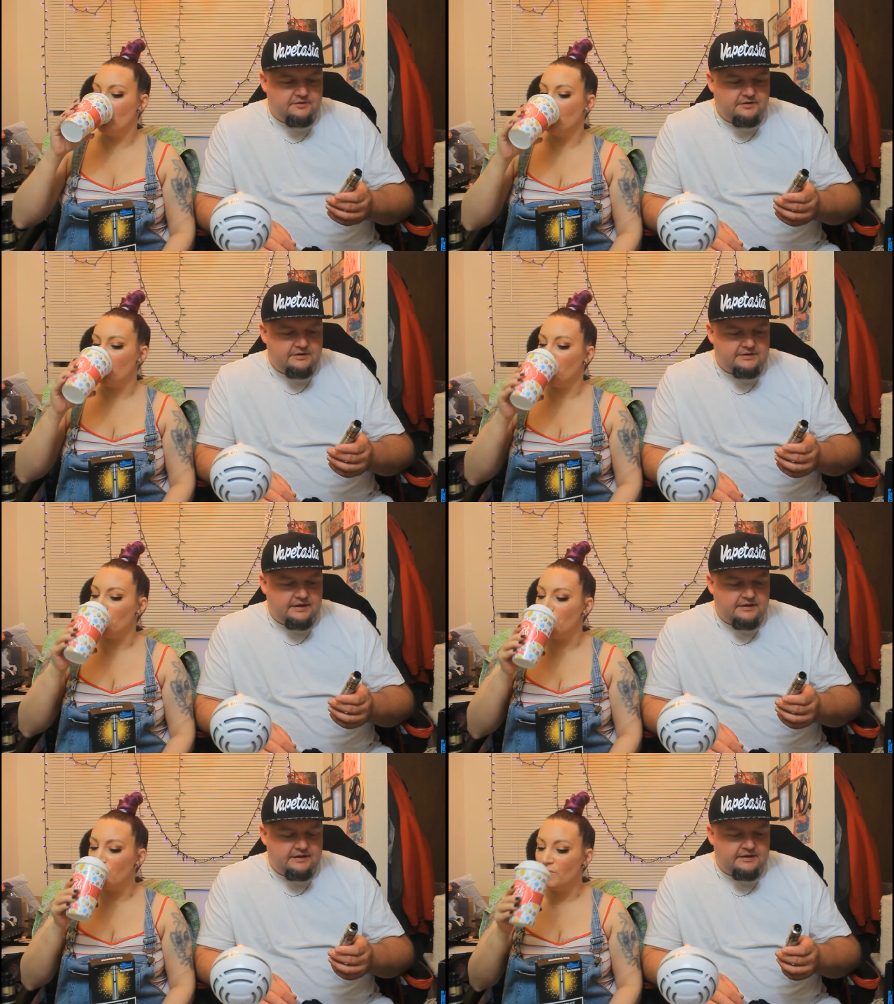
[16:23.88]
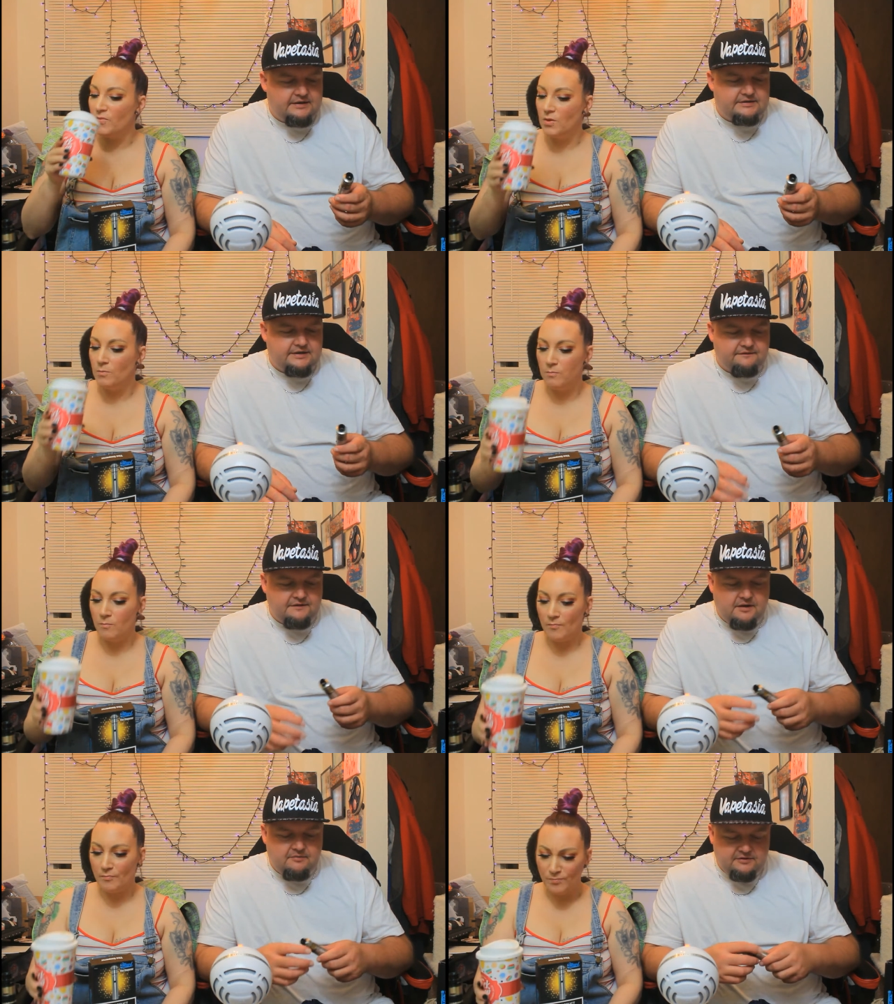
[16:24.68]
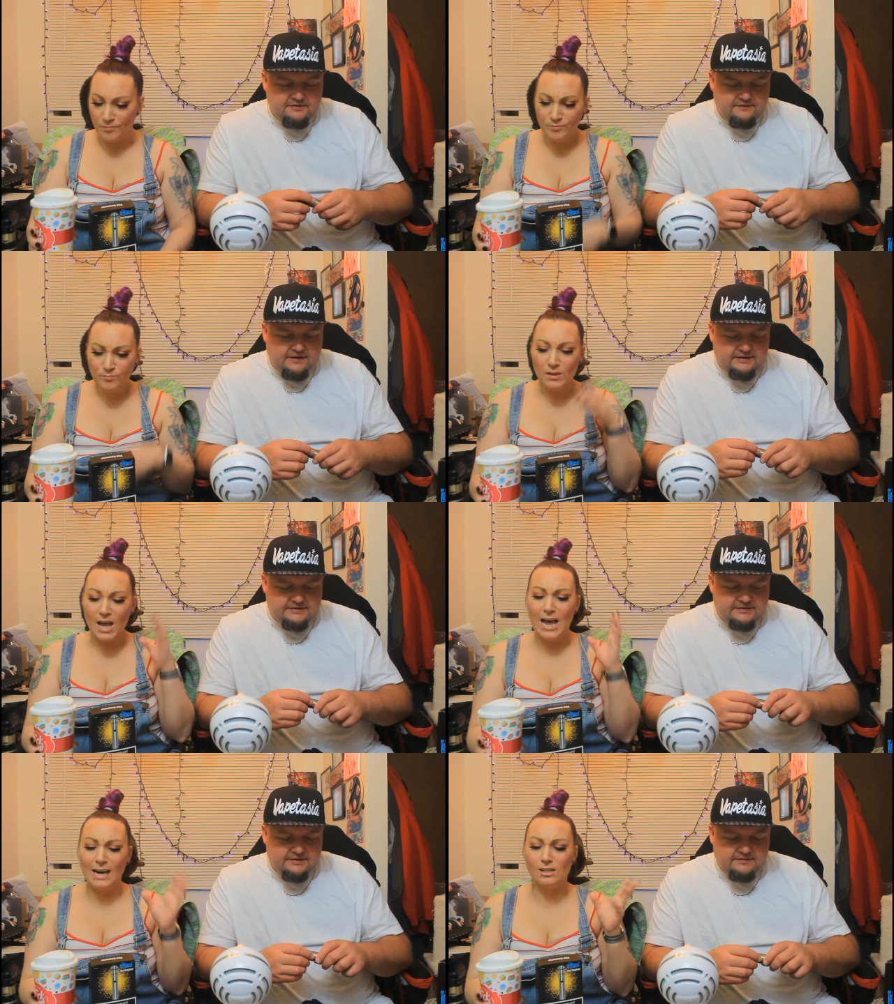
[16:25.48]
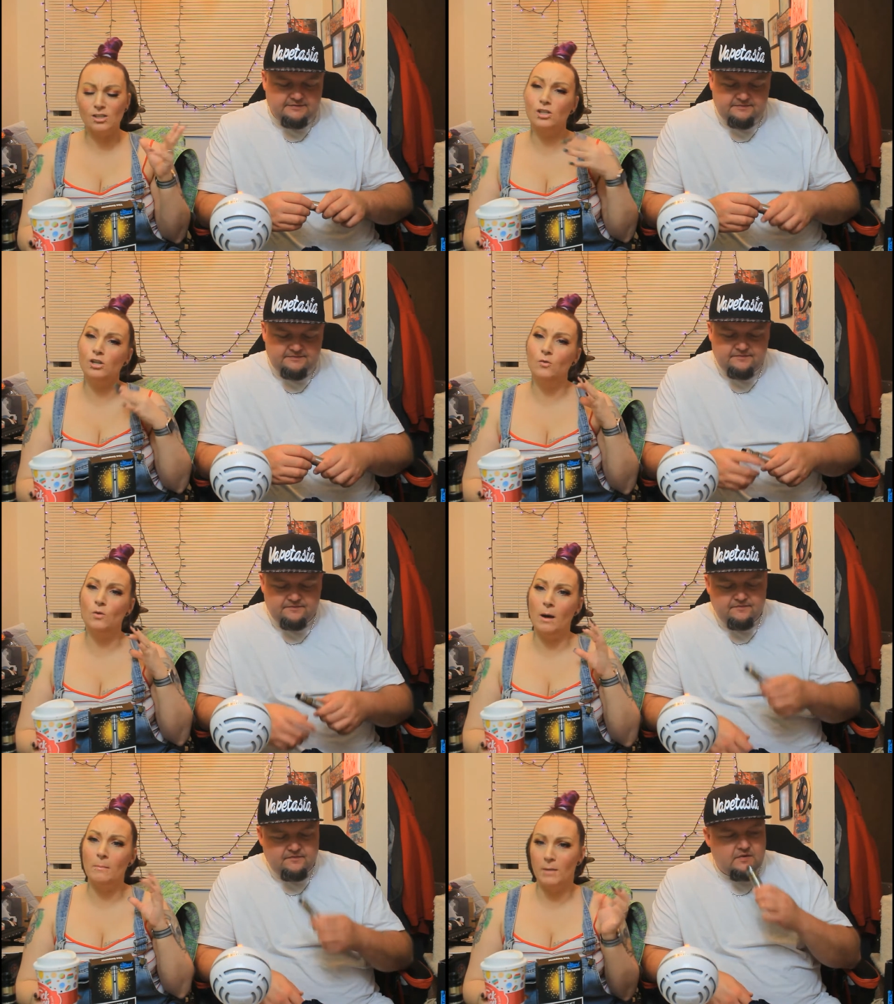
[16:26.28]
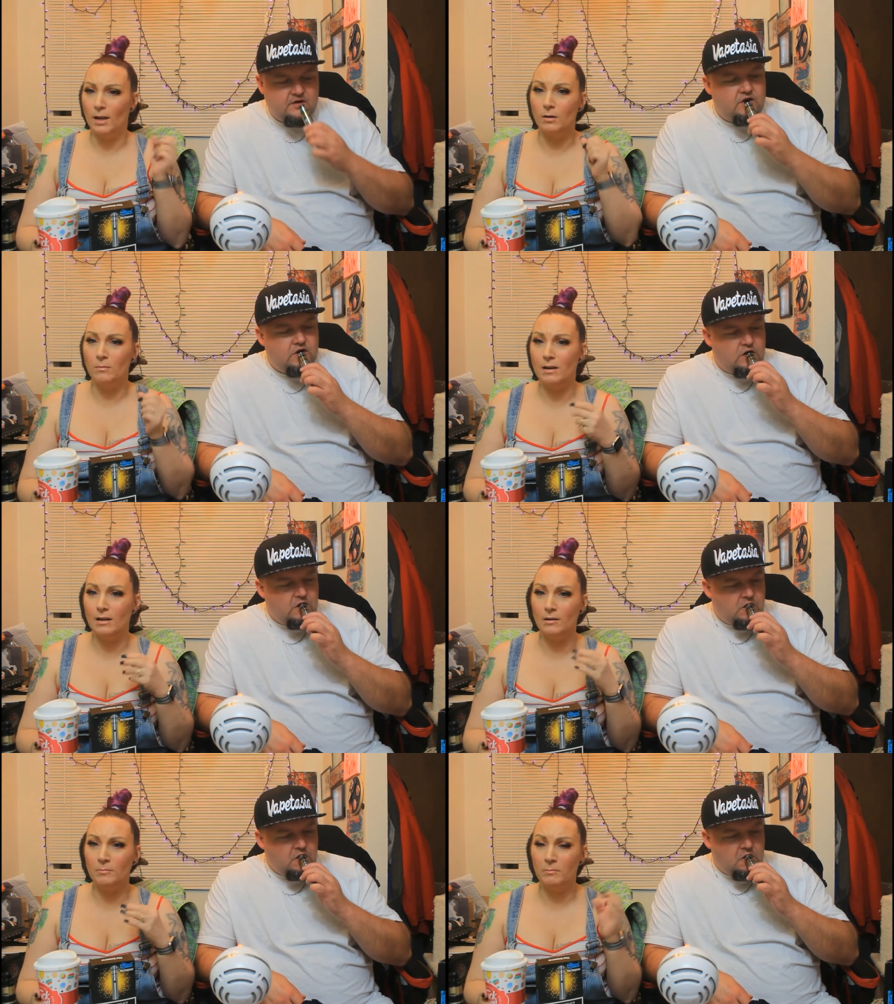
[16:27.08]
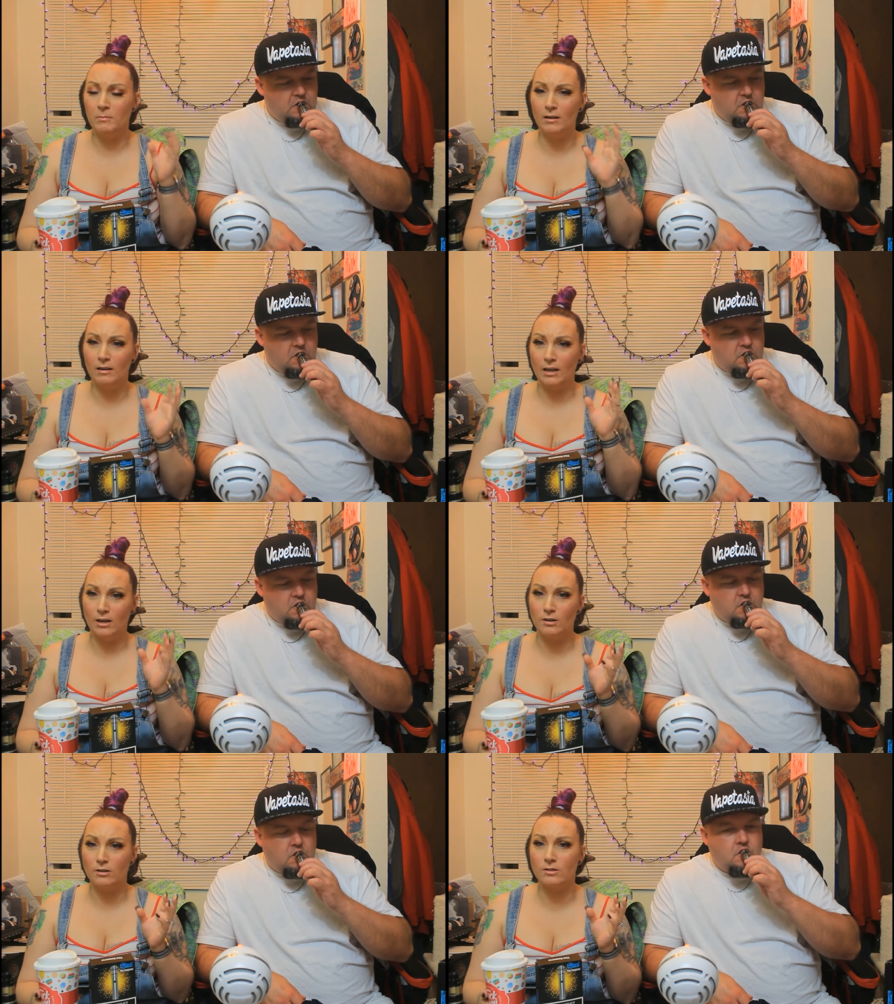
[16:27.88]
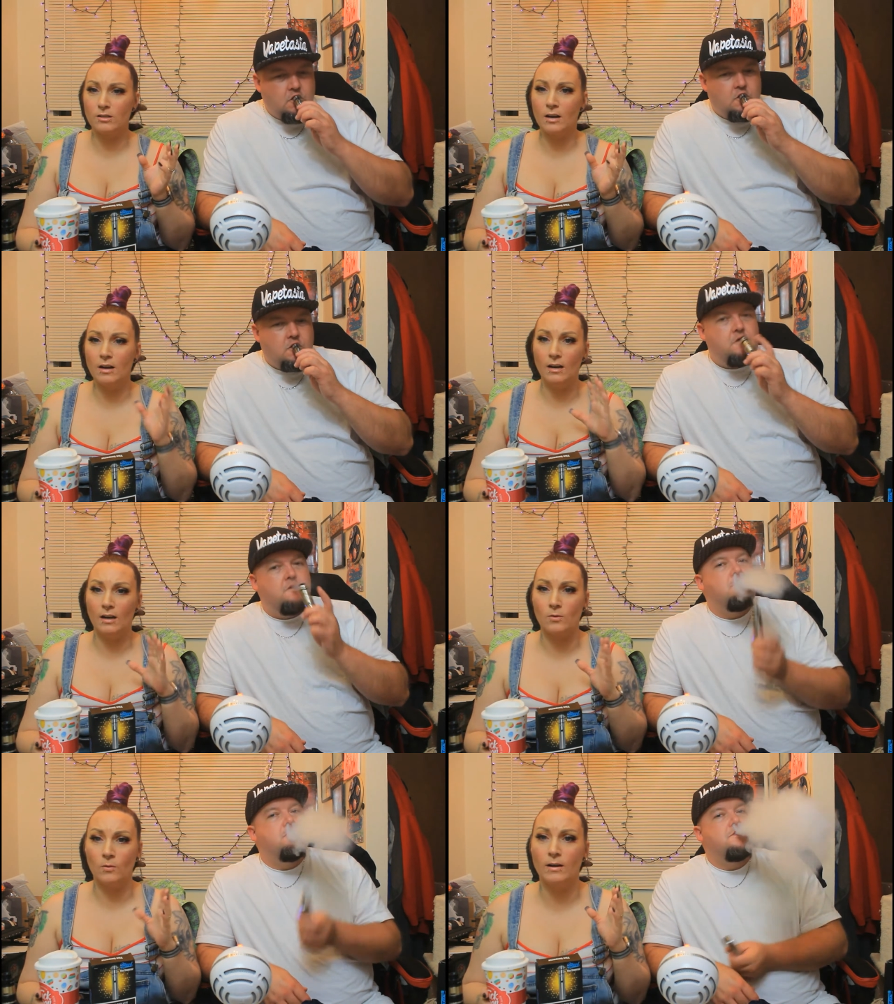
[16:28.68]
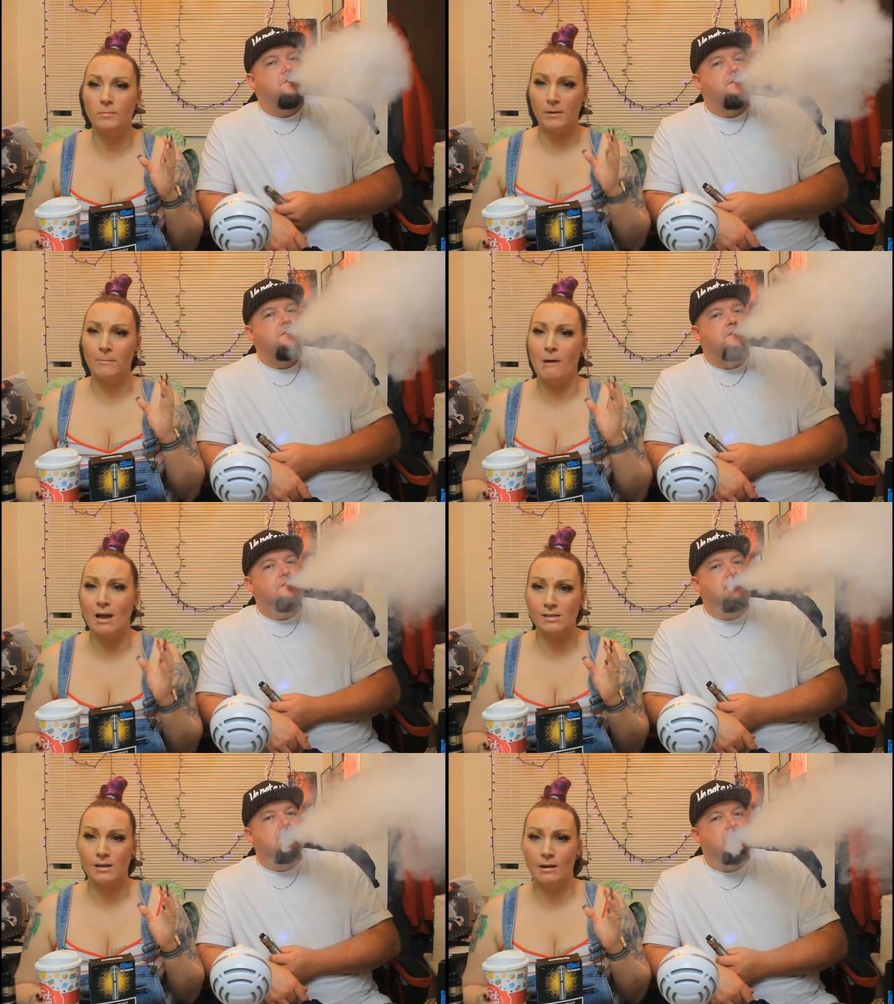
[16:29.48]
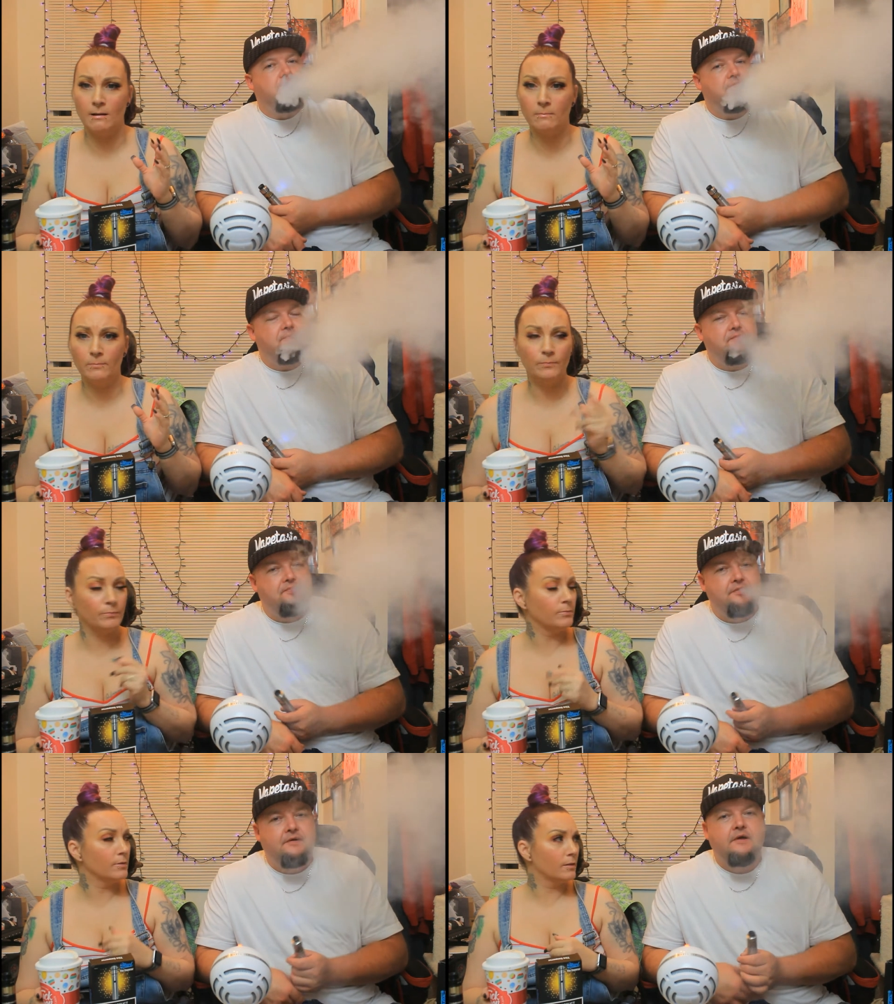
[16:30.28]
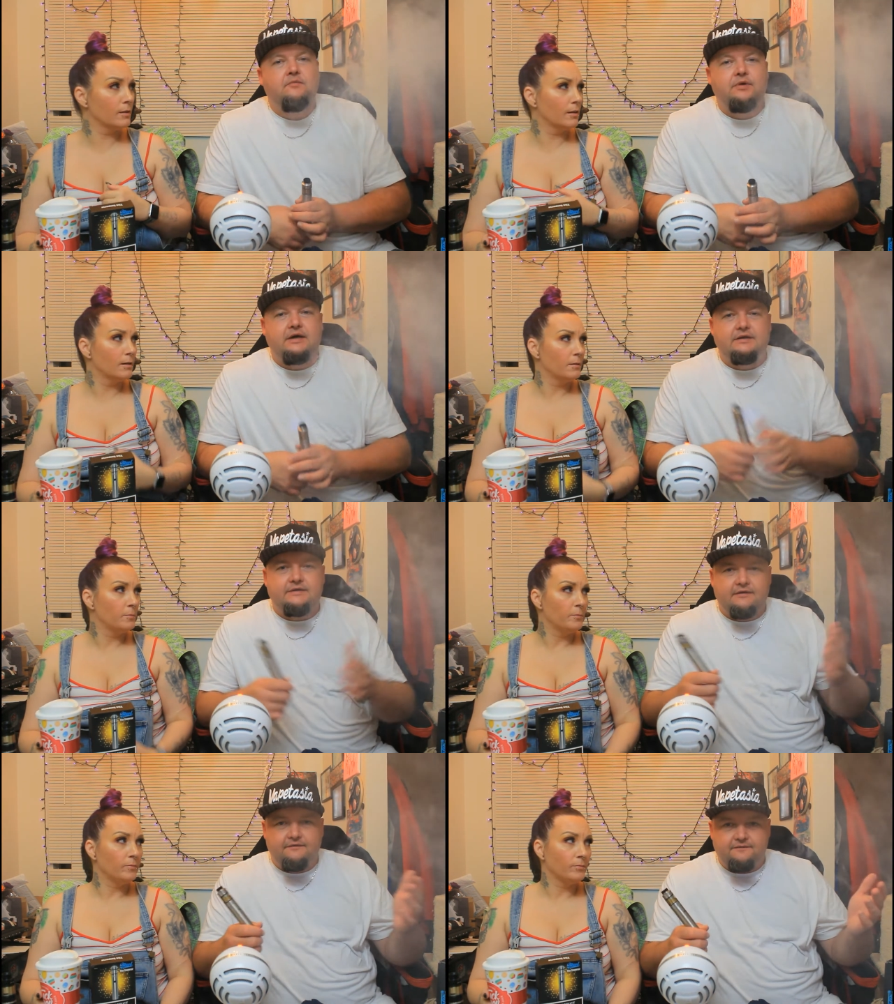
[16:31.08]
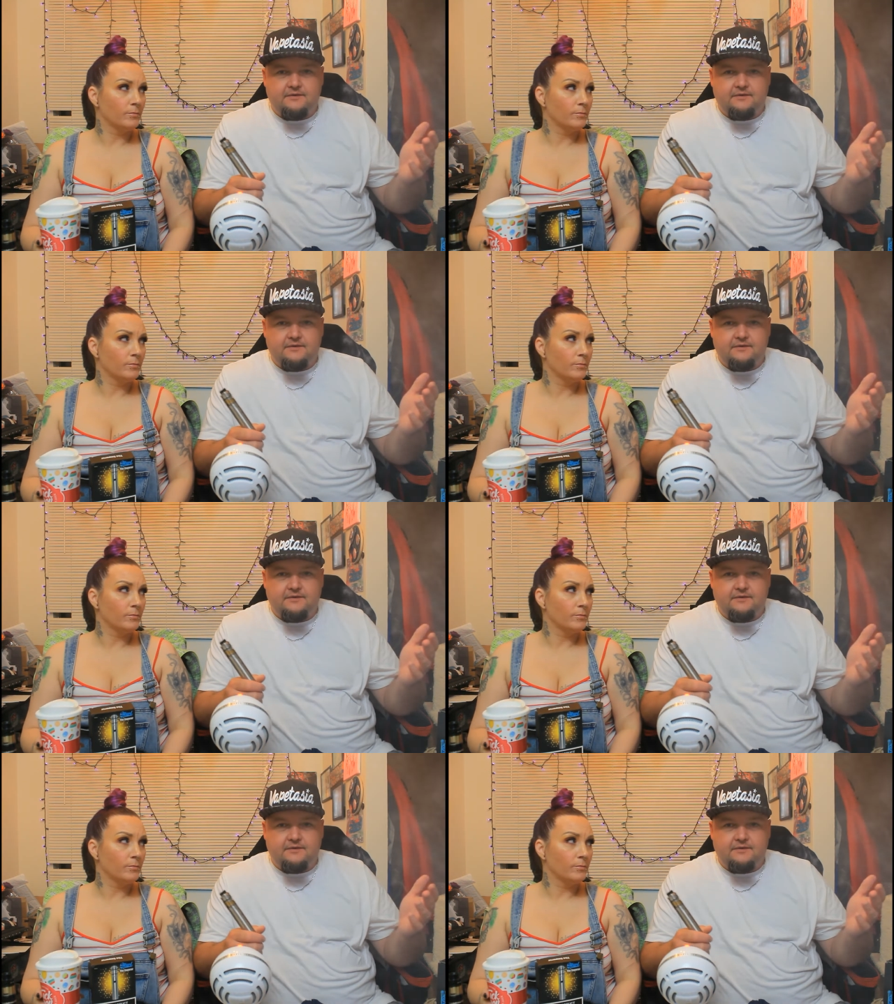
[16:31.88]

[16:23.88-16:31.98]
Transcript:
Speaker 1: this. I think it is a phenomenal device. That
Speaker 2: is two milliliters e-liquid capacity.
Speaker 1: Because of